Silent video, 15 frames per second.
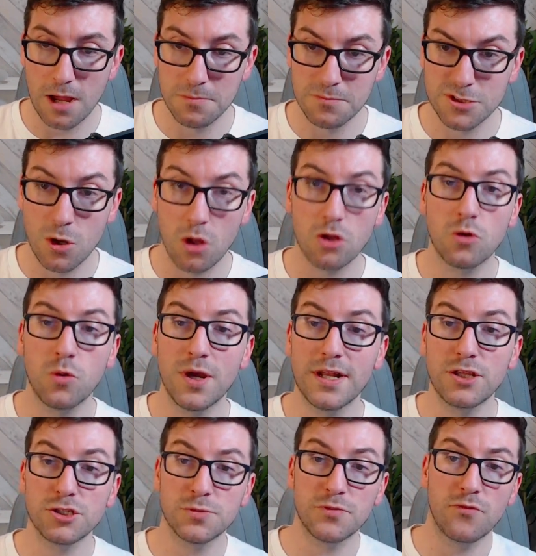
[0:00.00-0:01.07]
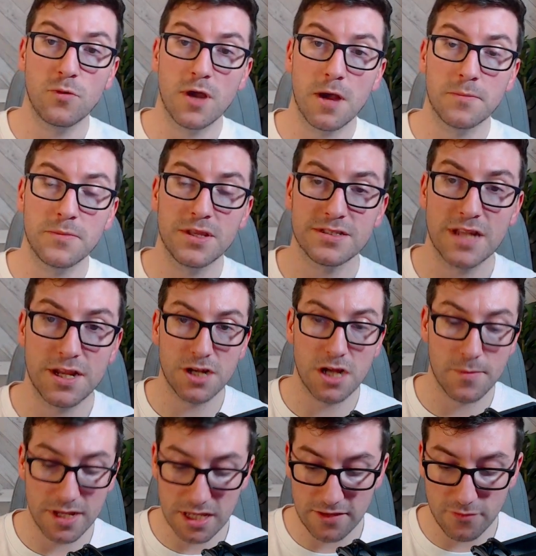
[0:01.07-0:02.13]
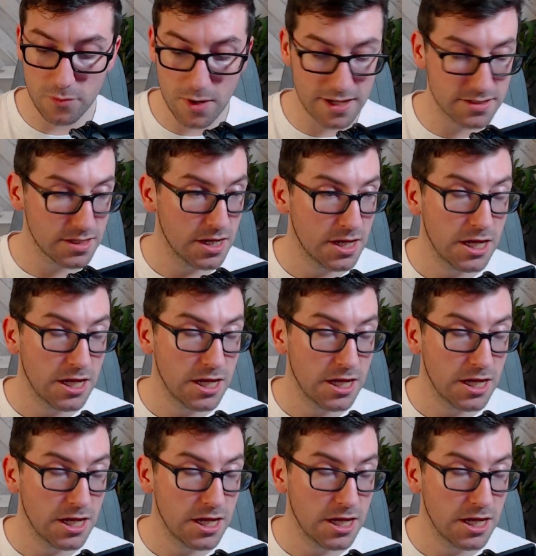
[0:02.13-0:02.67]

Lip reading: So I'll quickly, just before we open this, let about giveaways.